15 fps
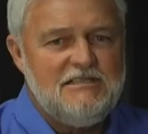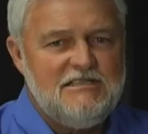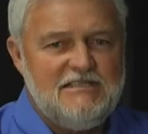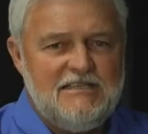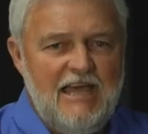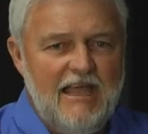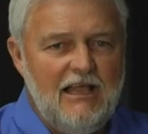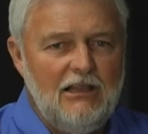
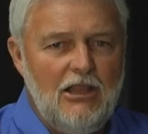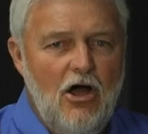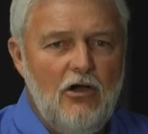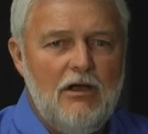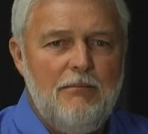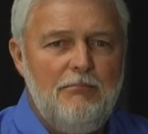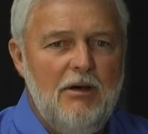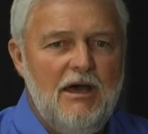Take along
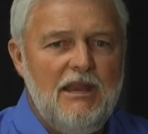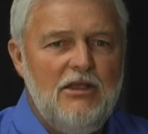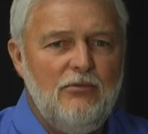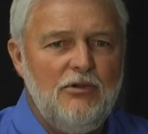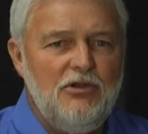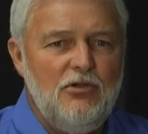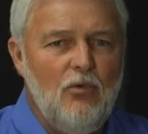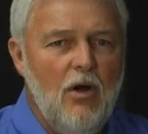a buddy
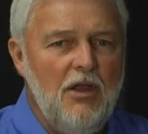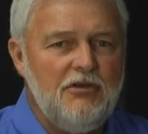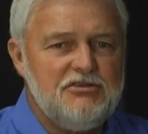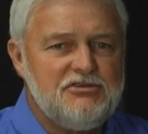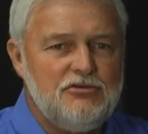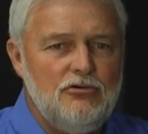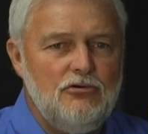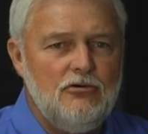when you walk to
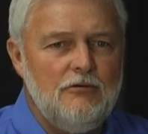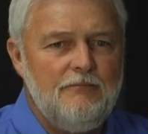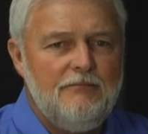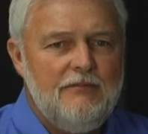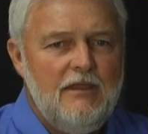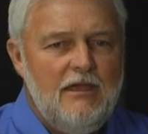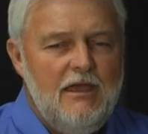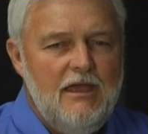school.
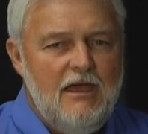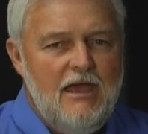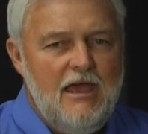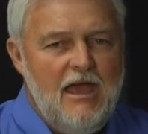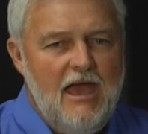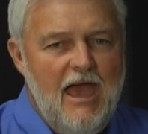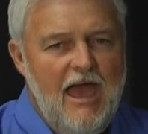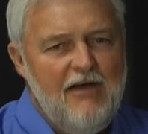
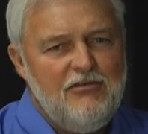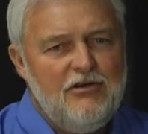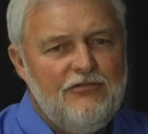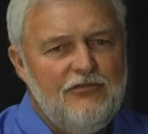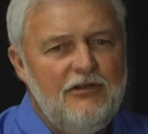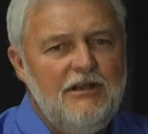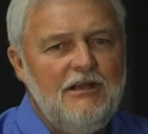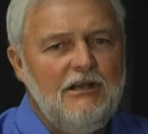Having a
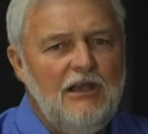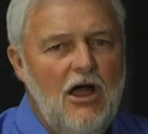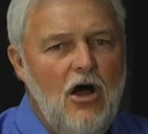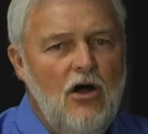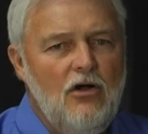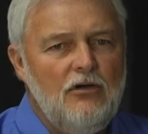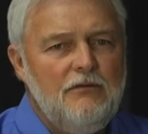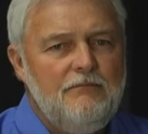friend
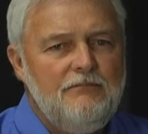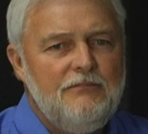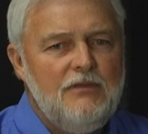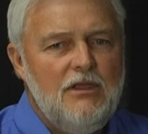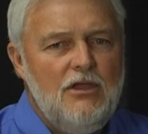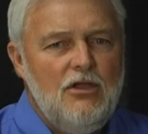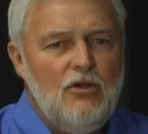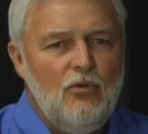along
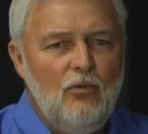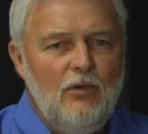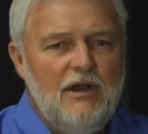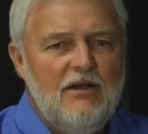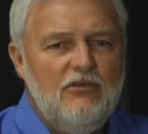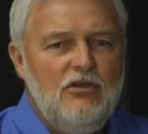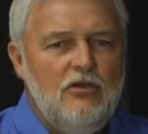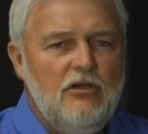
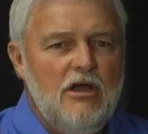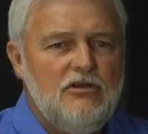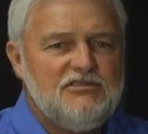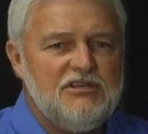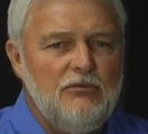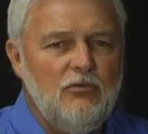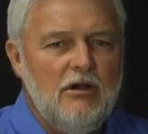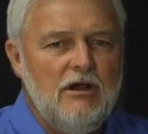whenever you go
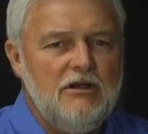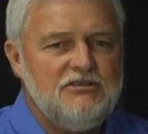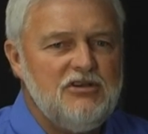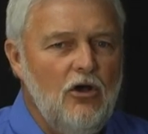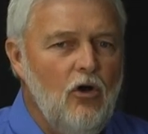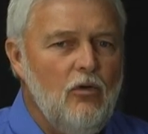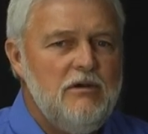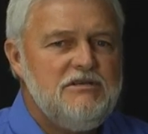somewhere is
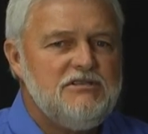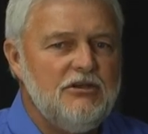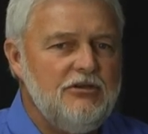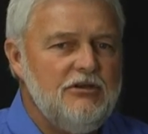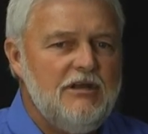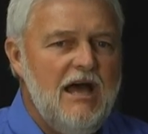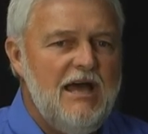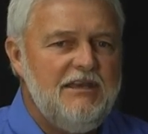always a
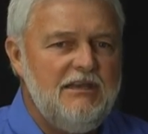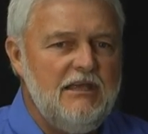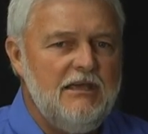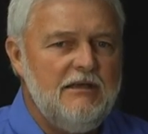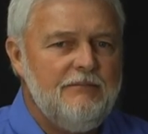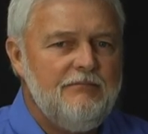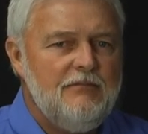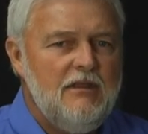good
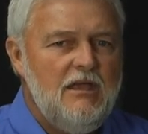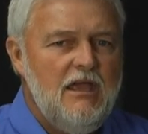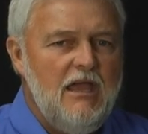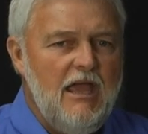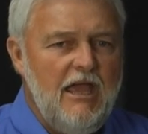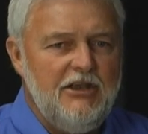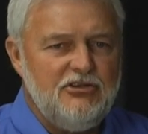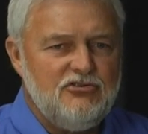idea,
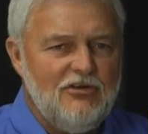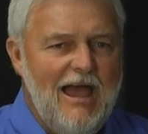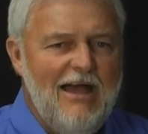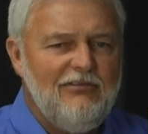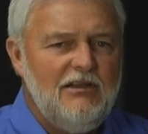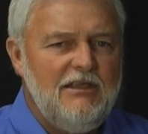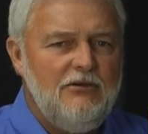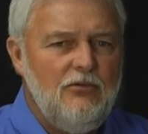and
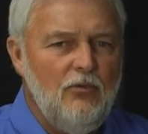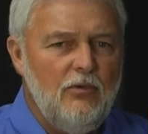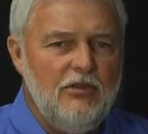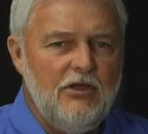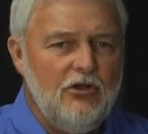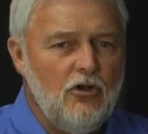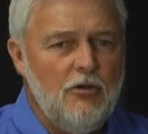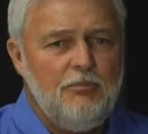traveling with
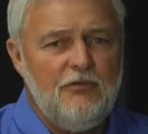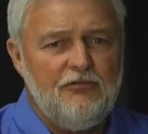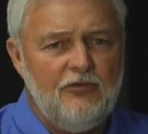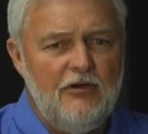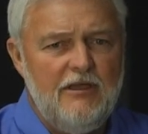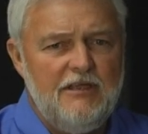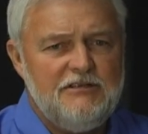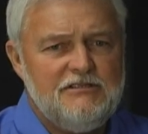a group of
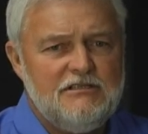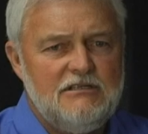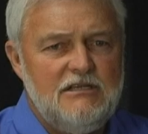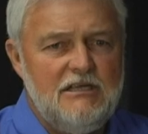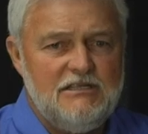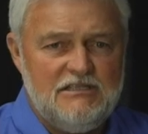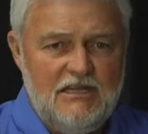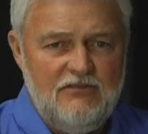friends
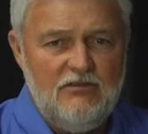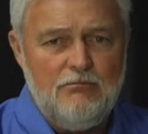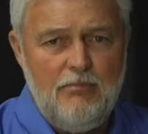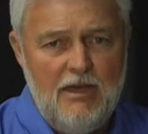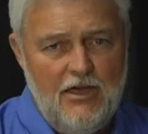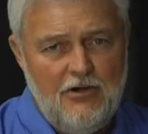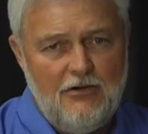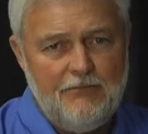is even
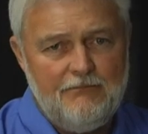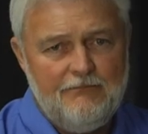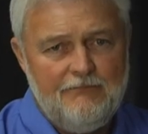better.